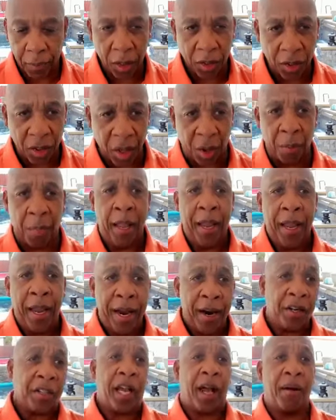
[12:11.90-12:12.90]
So
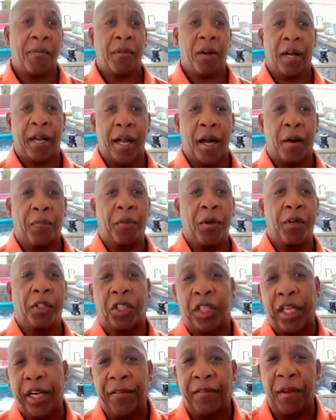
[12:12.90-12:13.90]
here's how I'm going to help you
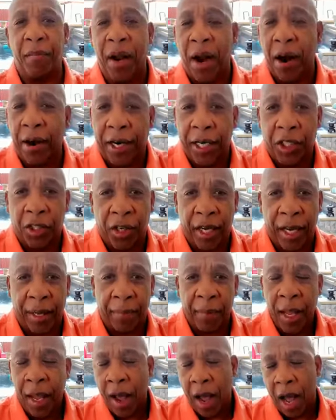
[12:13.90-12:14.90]
achieve the American dream.